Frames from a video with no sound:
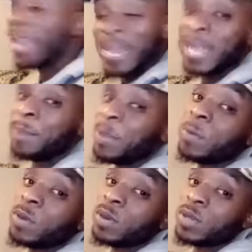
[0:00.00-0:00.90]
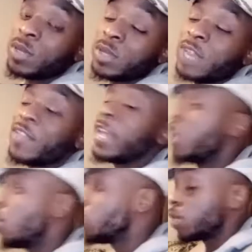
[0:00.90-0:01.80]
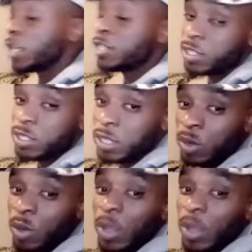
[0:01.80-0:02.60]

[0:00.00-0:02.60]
and people, if they don't know, they should know.